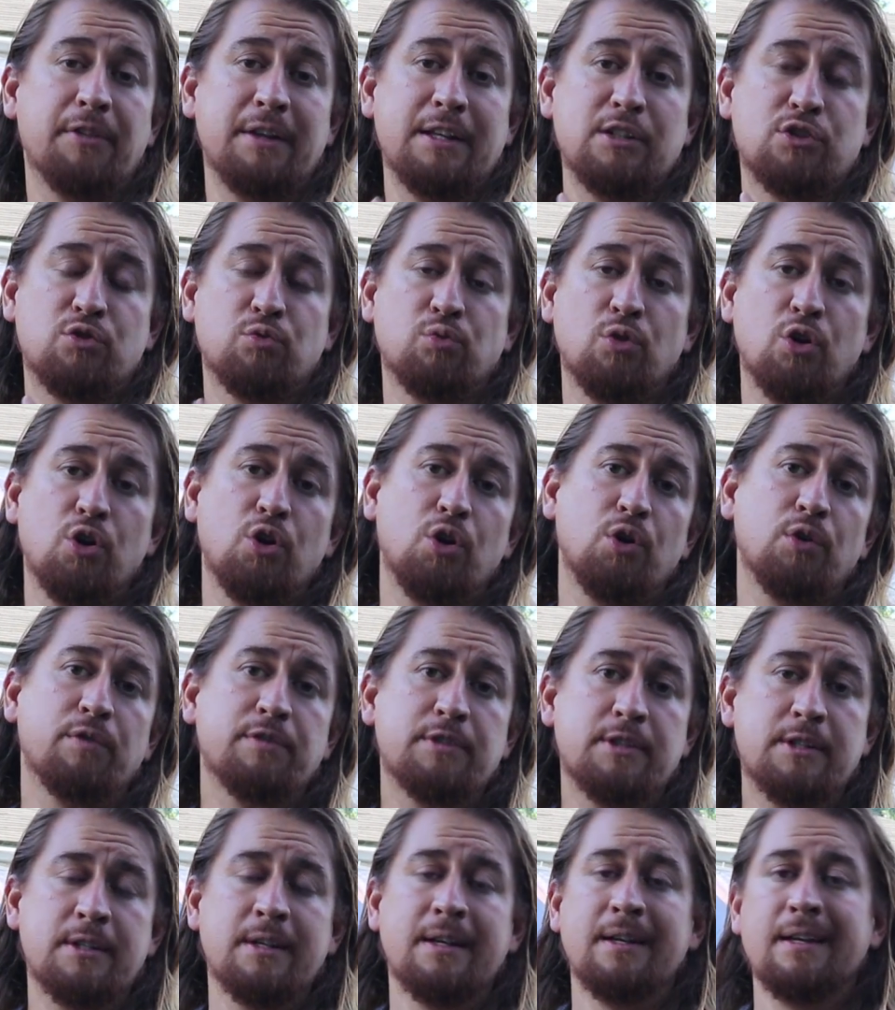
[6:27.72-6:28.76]
these
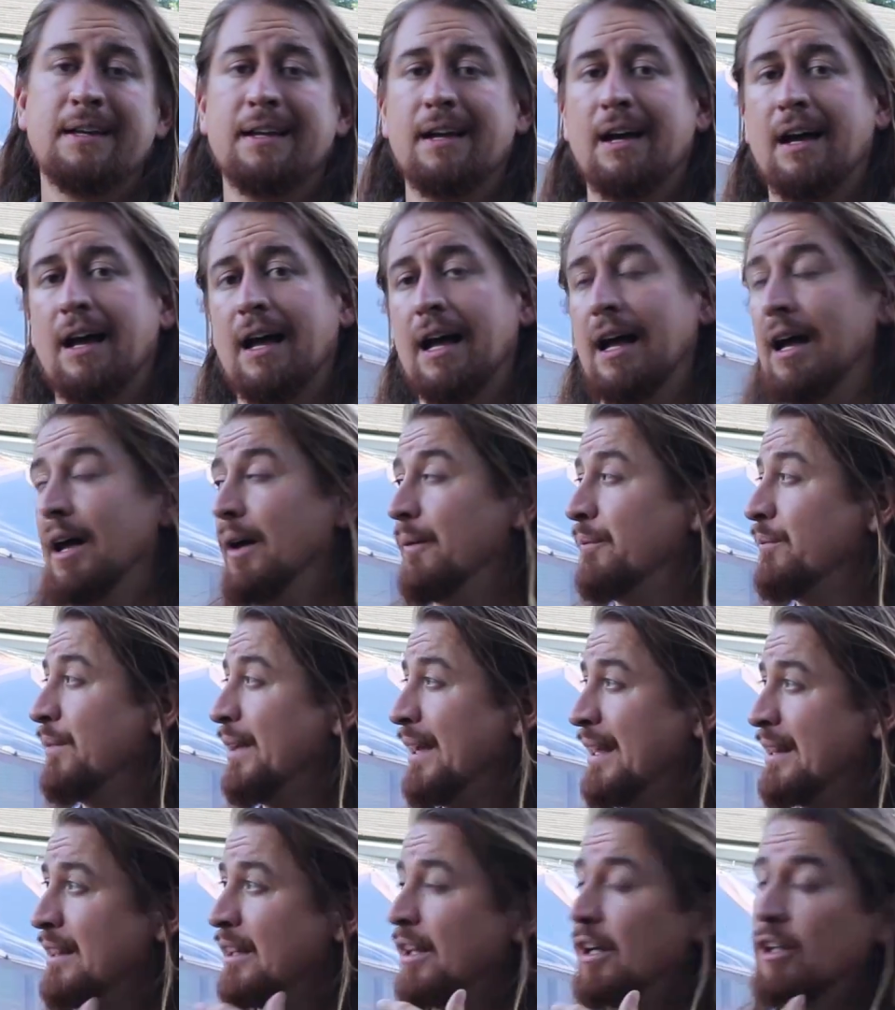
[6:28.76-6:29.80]
roofs
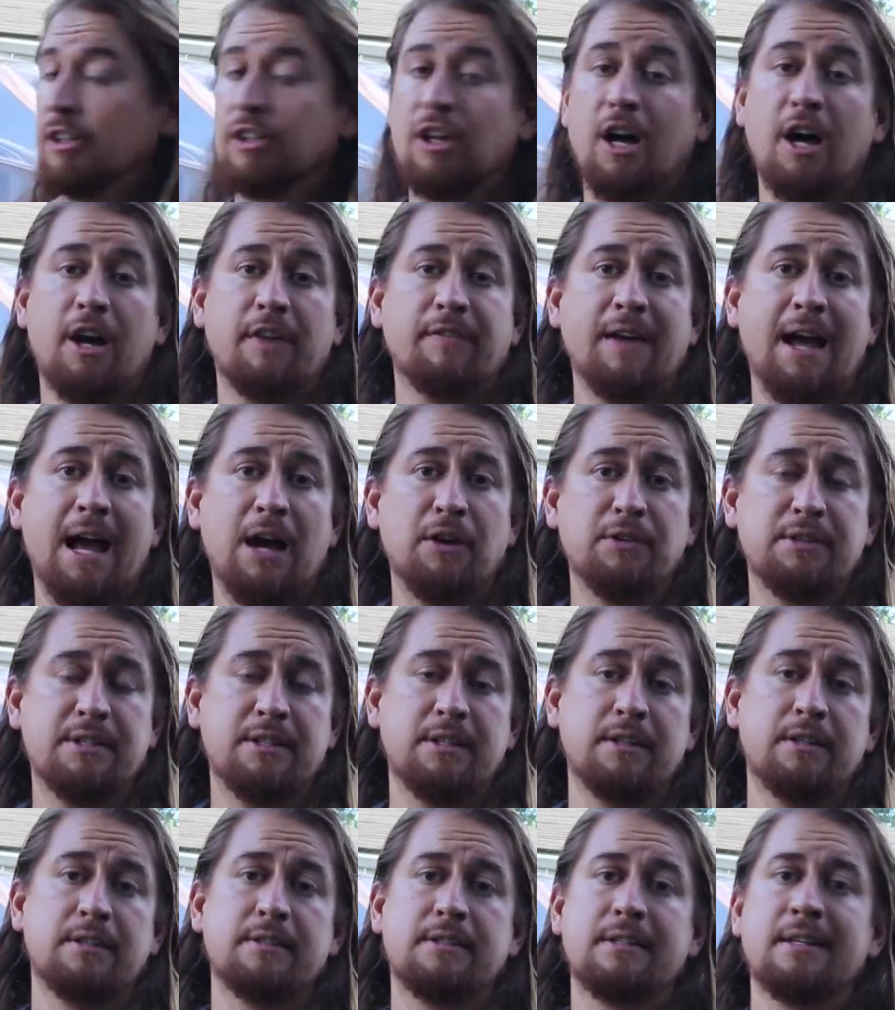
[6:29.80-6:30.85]
in a lot of
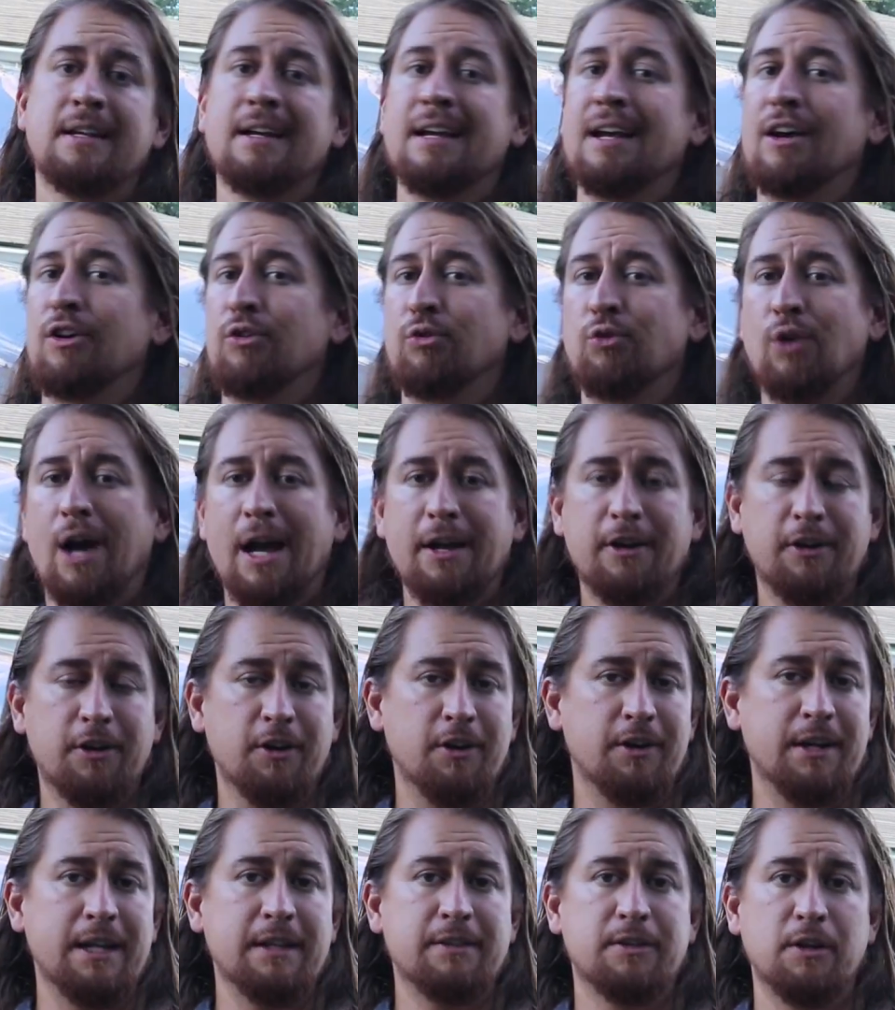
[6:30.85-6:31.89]
houses, right
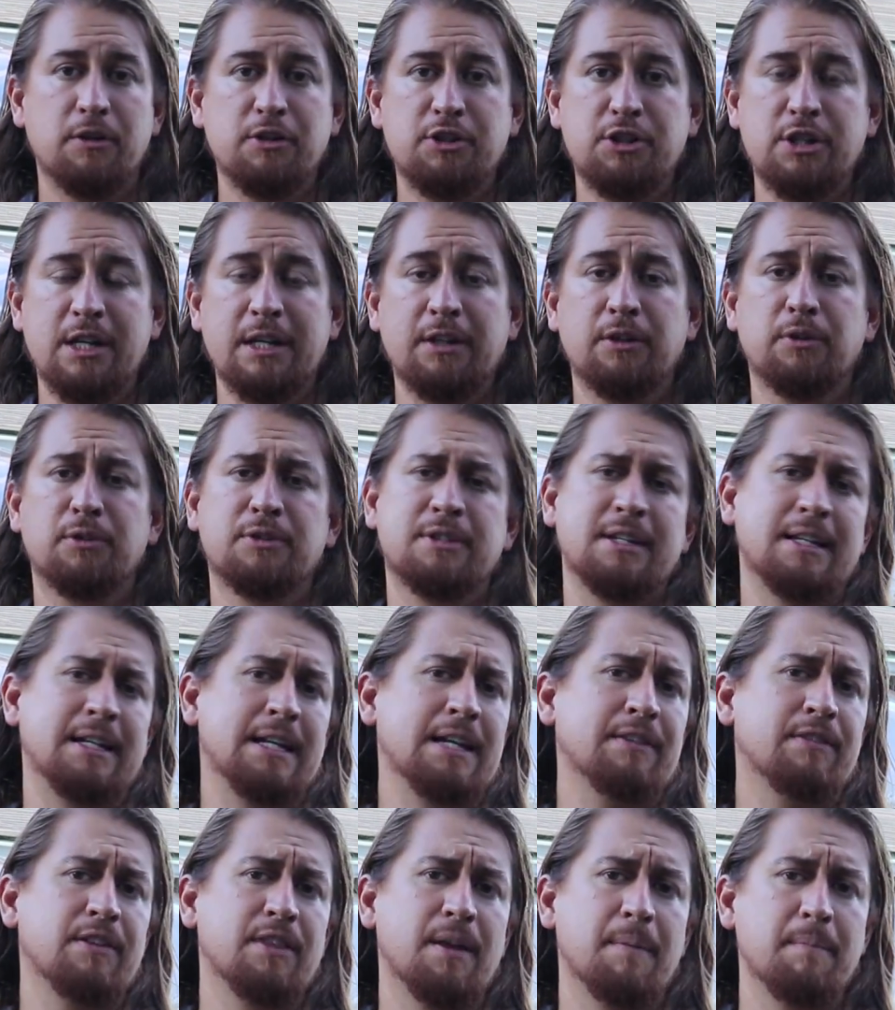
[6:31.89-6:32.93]
underneath those shingles and
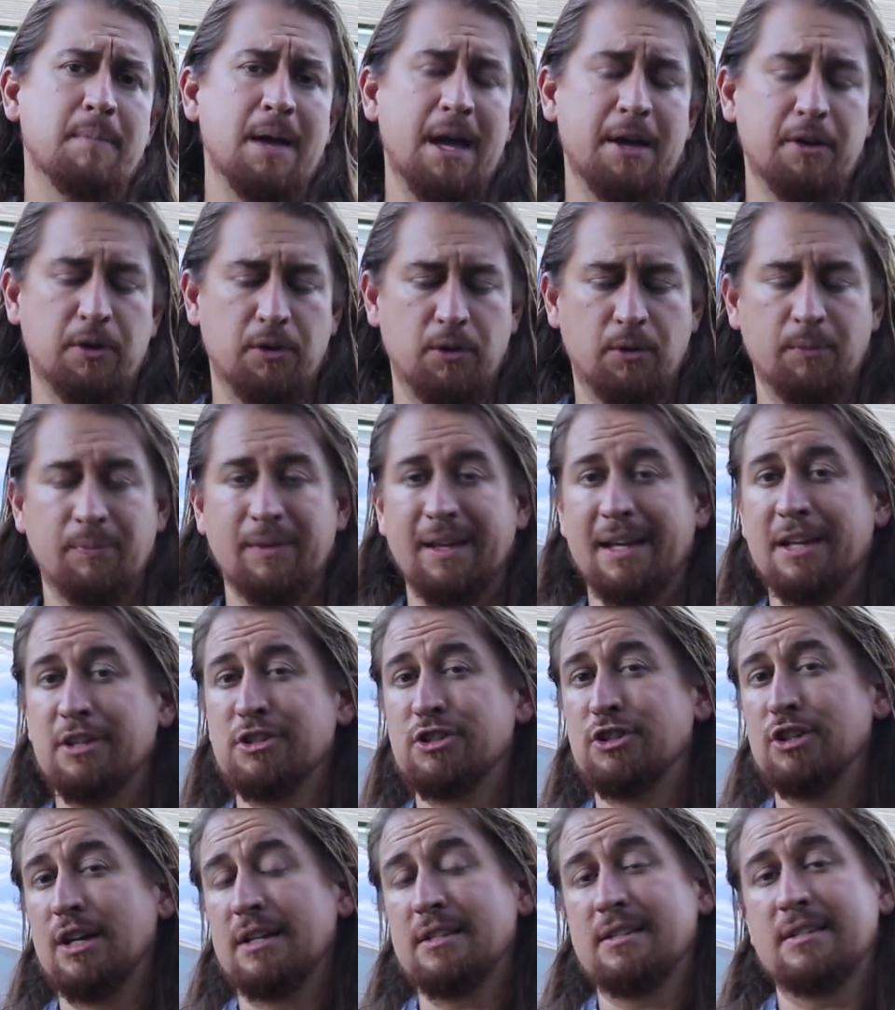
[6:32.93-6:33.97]
even the metal is
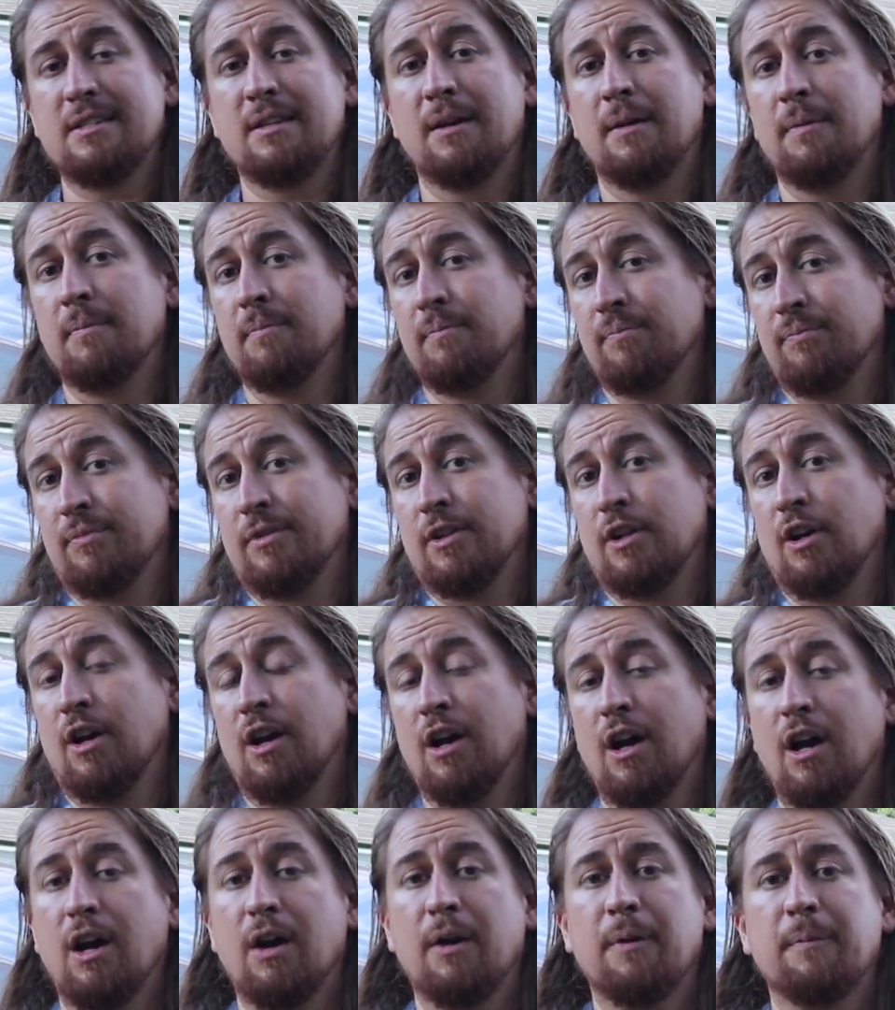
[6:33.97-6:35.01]
just some
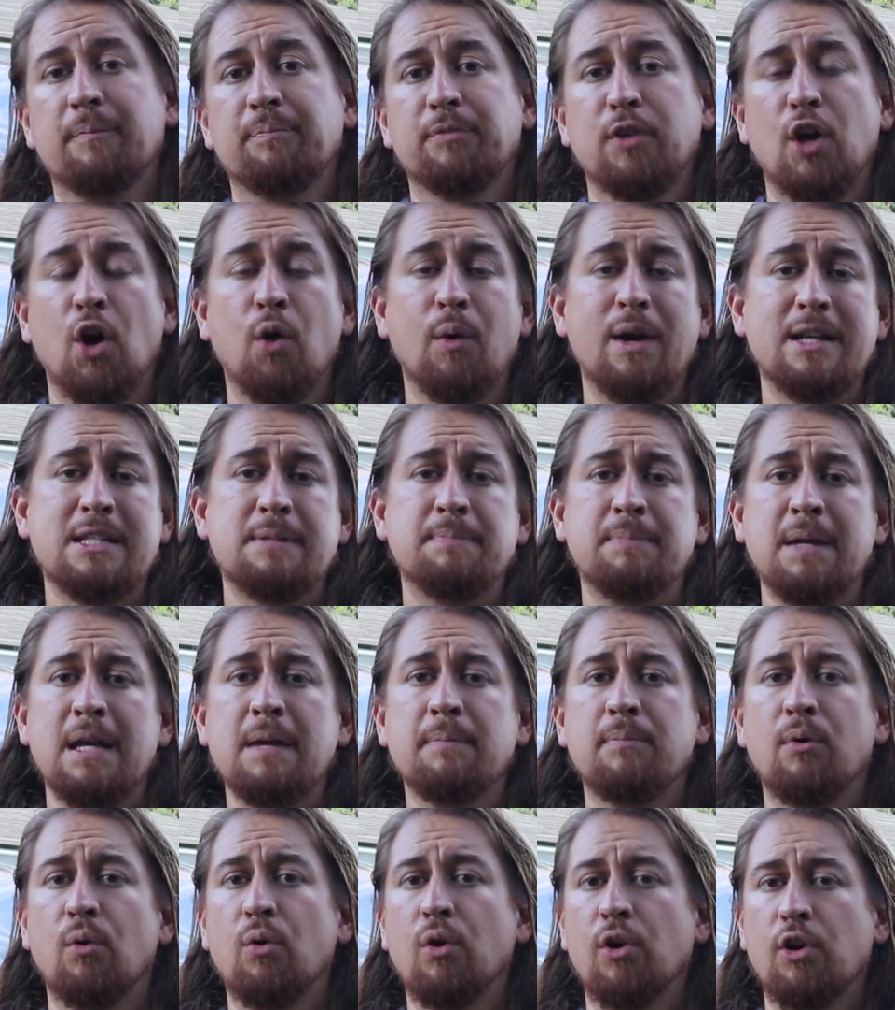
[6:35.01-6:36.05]

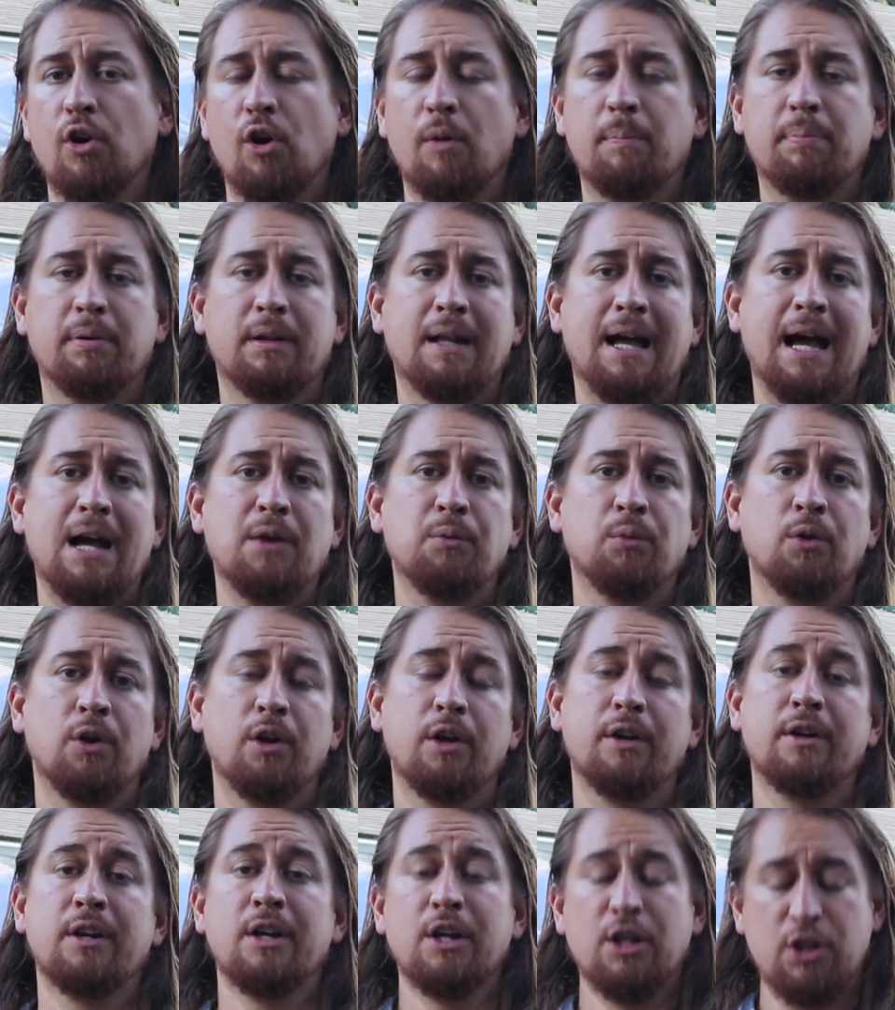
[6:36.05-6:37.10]
OSB board or
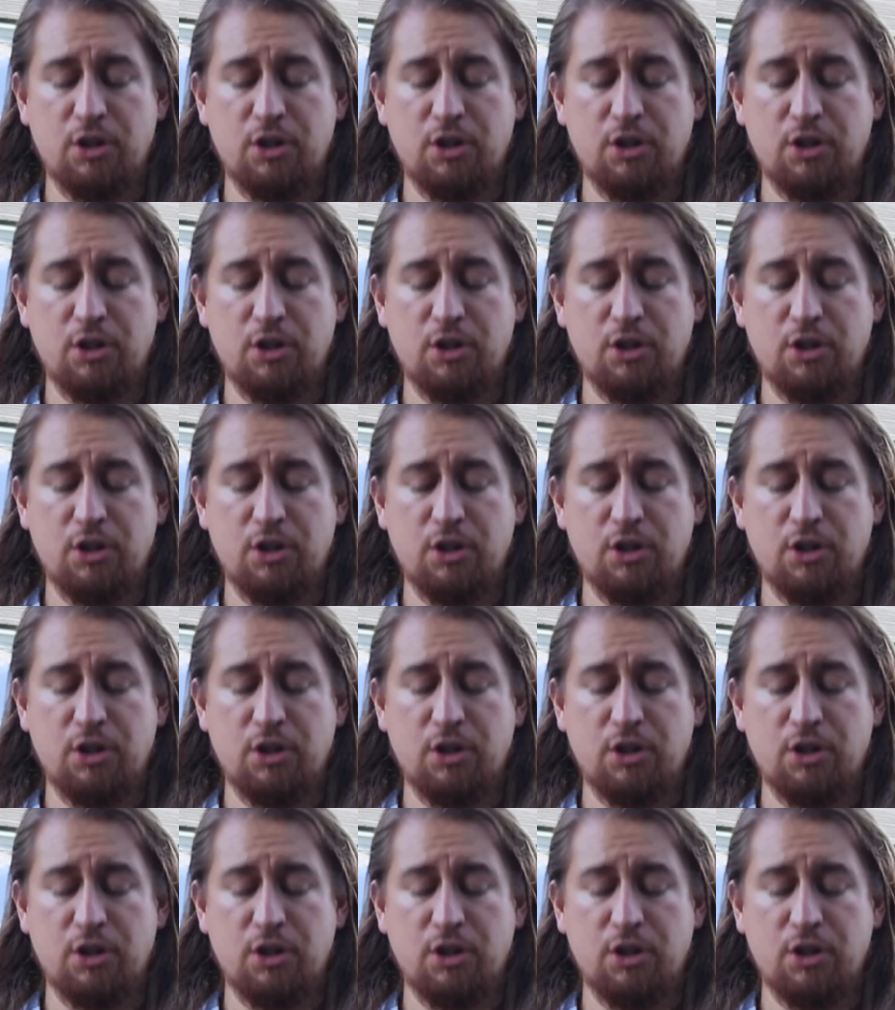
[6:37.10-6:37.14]
plywood.